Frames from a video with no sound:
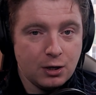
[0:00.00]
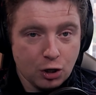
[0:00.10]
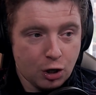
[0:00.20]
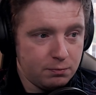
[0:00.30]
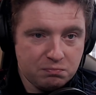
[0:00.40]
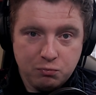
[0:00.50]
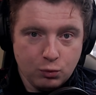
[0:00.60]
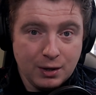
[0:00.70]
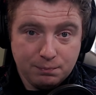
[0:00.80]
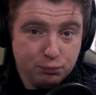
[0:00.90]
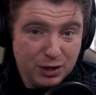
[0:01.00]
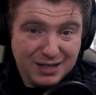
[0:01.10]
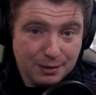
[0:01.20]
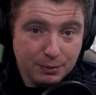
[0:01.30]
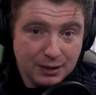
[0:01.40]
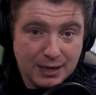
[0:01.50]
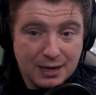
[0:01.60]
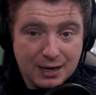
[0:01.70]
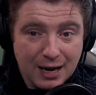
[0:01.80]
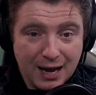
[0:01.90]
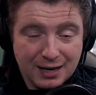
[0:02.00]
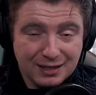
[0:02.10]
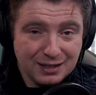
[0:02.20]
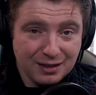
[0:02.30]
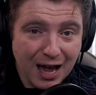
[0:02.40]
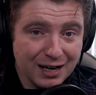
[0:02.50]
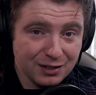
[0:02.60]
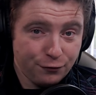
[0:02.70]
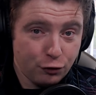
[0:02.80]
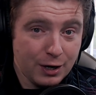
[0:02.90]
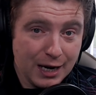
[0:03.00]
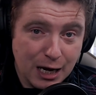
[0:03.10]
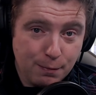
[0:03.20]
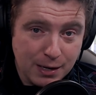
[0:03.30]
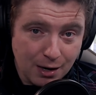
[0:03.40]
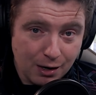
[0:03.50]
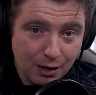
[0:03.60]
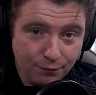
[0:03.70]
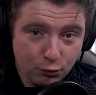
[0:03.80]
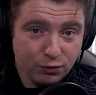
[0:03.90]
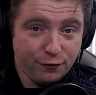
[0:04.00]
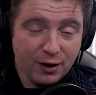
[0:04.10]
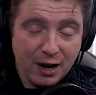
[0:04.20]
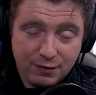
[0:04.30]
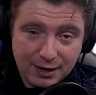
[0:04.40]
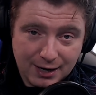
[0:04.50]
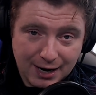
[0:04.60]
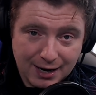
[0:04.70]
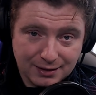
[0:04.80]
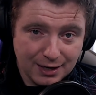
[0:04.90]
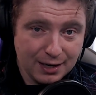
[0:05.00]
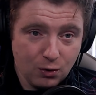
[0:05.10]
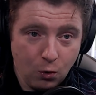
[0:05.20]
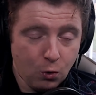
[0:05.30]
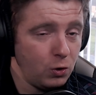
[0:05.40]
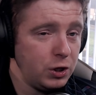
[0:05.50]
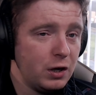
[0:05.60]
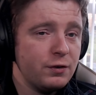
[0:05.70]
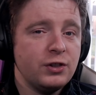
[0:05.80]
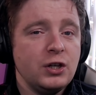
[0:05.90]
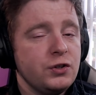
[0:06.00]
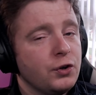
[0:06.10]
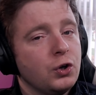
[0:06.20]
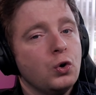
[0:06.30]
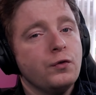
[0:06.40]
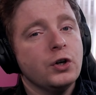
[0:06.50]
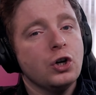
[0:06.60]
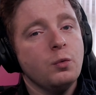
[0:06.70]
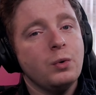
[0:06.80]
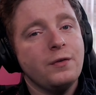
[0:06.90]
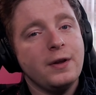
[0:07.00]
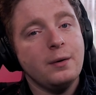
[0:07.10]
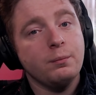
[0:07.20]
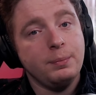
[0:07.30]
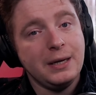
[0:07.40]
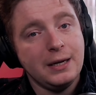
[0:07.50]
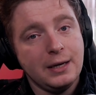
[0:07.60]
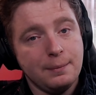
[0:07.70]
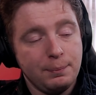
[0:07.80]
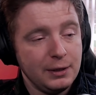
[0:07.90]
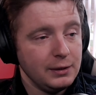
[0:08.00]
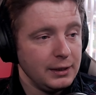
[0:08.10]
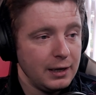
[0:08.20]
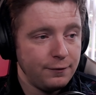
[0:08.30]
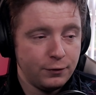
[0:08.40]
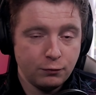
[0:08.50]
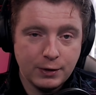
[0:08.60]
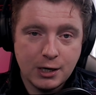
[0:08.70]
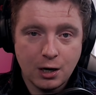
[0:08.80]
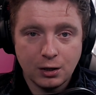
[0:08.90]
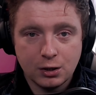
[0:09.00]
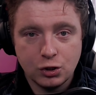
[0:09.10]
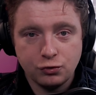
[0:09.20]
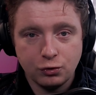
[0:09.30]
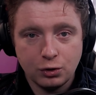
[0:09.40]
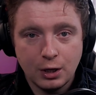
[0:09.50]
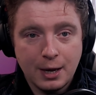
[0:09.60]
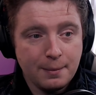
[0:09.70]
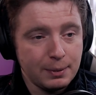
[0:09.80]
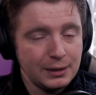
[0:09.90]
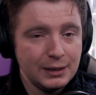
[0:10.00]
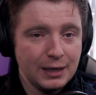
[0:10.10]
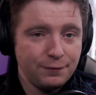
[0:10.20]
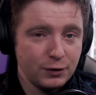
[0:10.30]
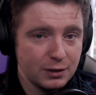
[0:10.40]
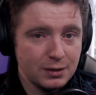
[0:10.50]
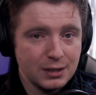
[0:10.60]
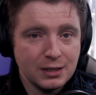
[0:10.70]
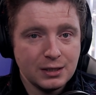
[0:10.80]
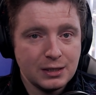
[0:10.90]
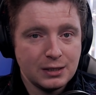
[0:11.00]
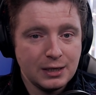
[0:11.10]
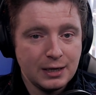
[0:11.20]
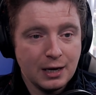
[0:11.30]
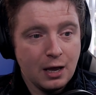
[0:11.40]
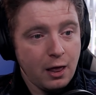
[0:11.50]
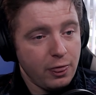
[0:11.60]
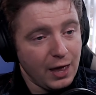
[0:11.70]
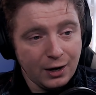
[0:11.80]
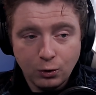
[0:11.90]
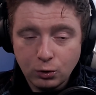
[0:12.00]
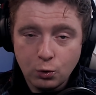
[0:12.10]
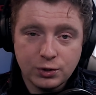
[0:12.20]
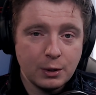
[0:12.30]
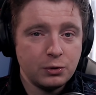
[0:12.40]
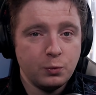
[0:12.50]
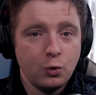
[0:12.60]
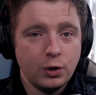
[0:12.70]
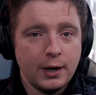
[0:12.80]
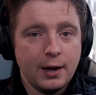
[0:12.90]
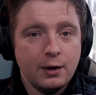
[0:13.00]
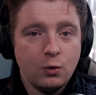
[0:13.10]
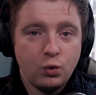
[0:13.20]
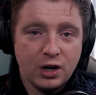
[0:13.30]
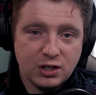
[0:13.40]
on, well, pretty typically. And that, for an EBR, with the fire rate it has, and all the other things you've got to overcome with it, being building it for recoil control, building it for consistency, that all goes out the water when it's a